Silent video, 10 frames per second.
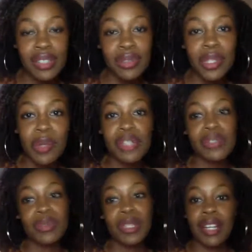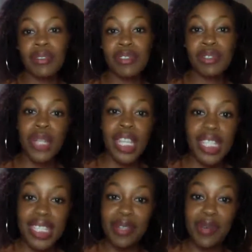doing what you love,
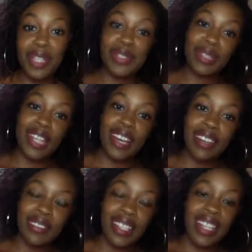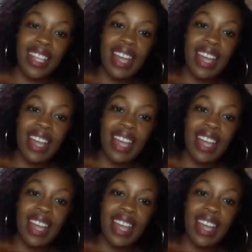showcasing what you love.